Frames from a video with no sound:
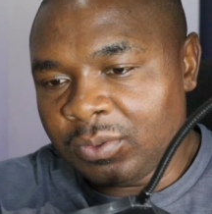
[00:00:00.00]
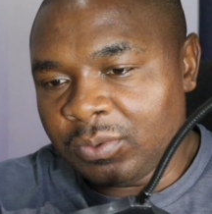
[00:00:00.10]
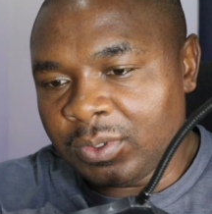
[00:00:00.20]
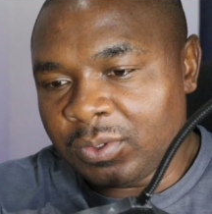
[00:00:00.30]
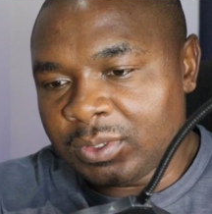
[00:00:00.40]

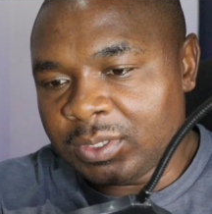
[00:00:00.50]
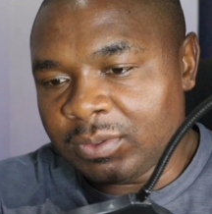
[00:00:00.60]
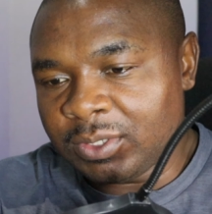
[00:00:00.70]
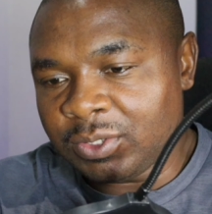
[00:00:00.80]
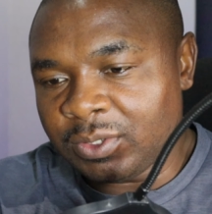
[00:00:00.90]
do a
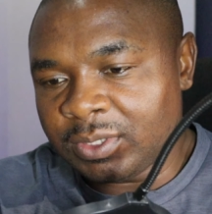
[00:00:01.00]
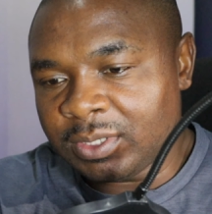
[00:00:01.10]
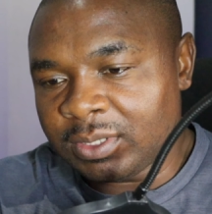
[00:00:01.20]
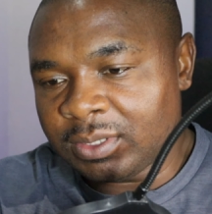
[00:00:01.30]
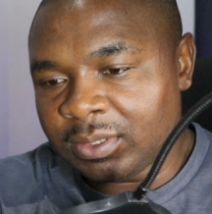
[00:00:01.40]
continuous
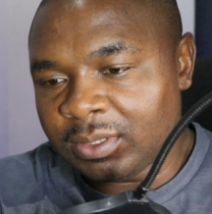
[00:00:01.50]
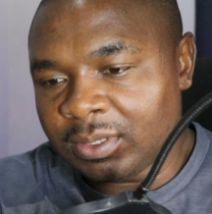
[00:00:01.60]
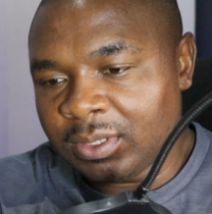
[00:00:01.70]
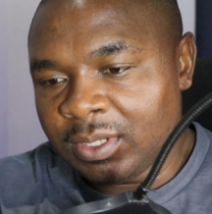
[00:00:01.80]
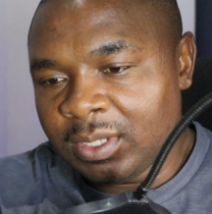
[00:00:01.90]
shots
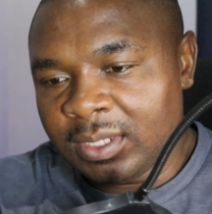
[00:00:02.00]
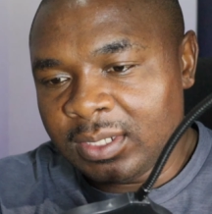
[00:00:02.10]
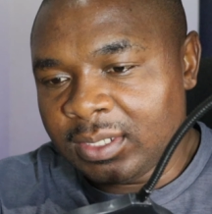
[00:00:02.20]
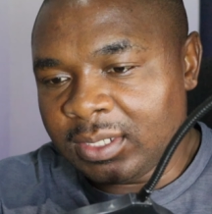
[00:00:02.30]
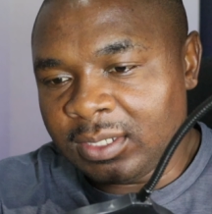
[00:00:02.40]

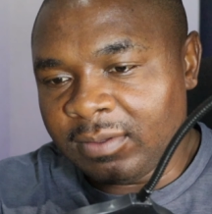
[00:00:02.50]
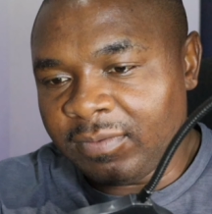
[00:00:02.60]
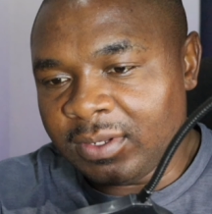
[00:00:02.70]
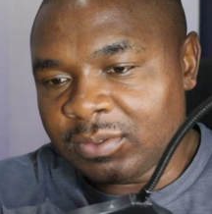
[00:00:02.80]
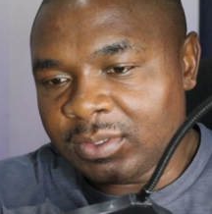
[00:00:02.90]
the
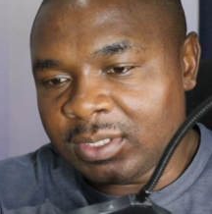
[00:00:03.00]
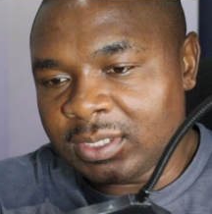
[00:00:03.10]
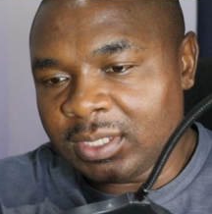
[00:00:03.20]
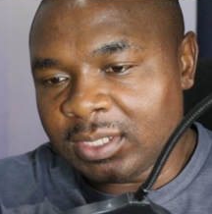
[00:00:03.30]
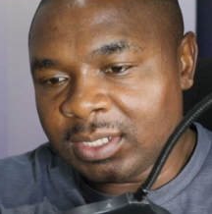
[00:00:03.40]
difference with
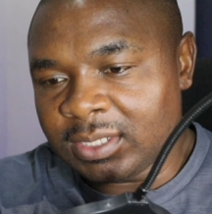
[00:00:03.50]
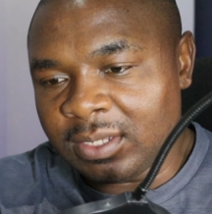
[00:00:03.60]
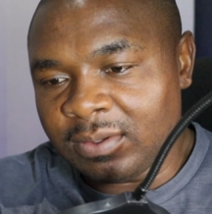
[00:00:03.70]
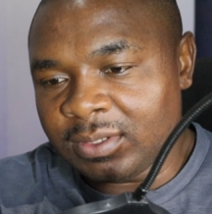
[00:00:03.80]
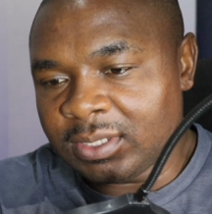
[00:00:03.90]
this thing the
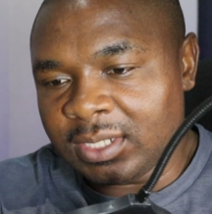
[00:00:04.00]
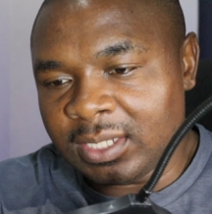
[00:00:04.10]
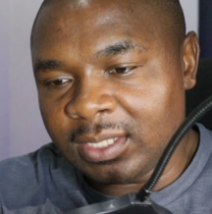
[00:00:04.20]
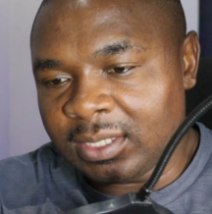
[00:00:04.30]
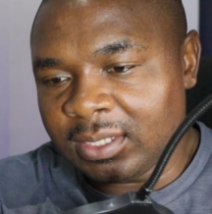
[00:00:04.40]
sound it's
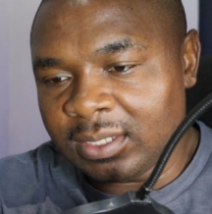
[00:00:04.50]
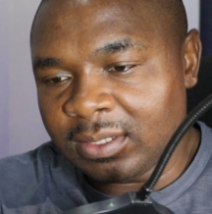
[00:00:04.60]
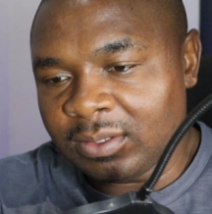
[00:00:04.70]
like,